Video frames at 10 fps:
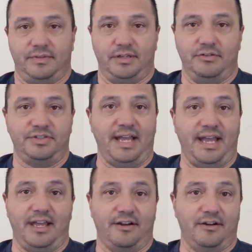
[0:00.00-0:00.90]
use
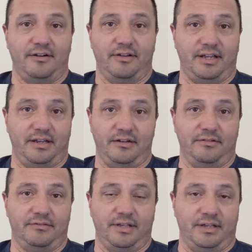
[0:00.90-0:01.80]
Anchor, and
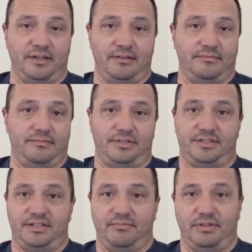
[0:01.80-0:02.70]
it'll
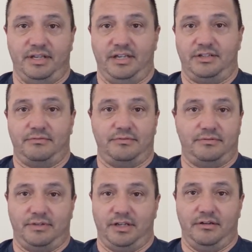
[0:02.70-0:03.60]
simply,
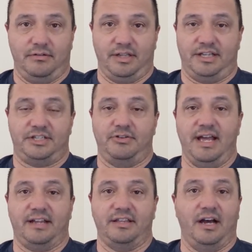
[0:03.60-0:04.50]

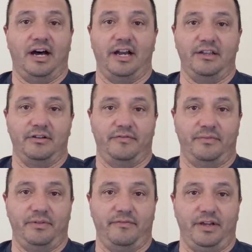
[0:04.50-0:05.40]
extract the audio
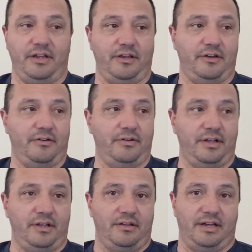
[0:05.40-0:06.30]
from the video.
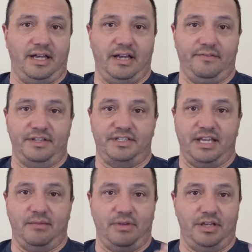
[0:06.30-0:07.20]
I have the
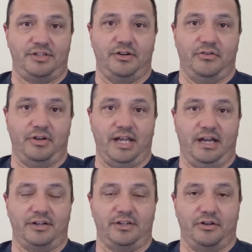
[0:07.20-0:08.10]
same intro and
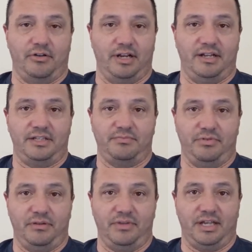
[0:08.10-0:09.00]
outro, and I just
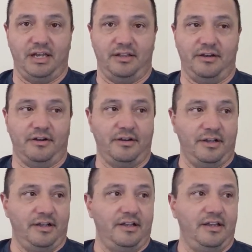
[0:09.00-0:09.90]
put them together.
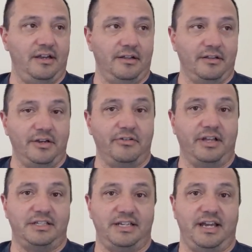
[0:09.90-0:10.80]
And it
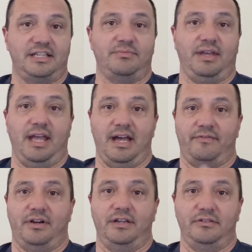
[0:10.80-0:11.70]
literally takes me,
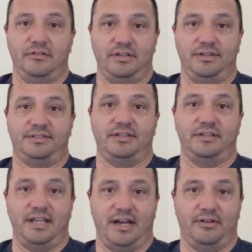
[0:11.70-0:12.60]
after I do this
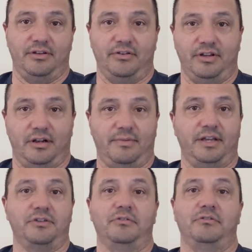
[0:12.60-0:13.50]
and download it on
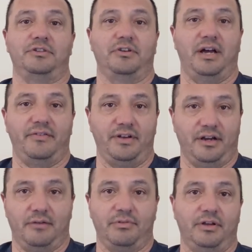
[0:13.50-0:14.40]
my Google Drive and
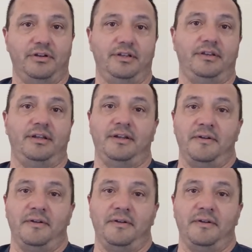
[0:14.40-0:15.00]
upload it,